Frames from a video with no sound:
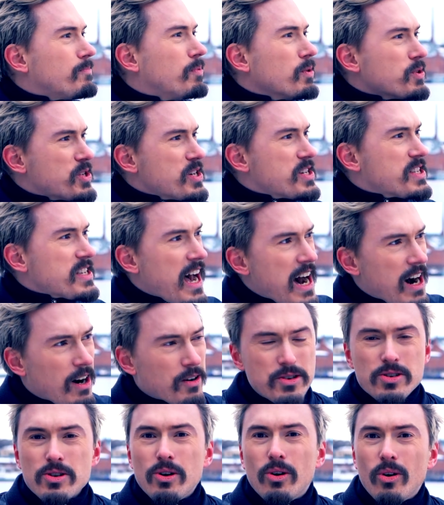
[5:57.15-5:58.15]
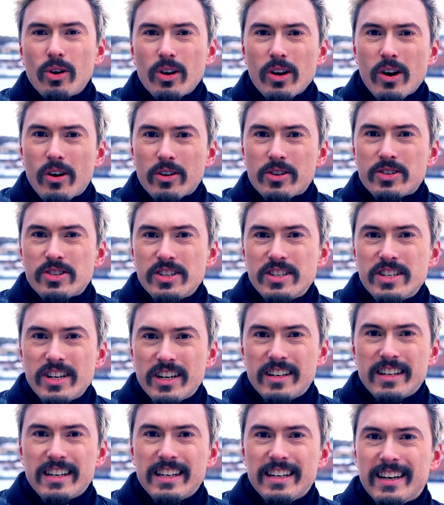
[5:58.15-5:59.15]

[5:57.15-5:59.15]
pushes out all oxygen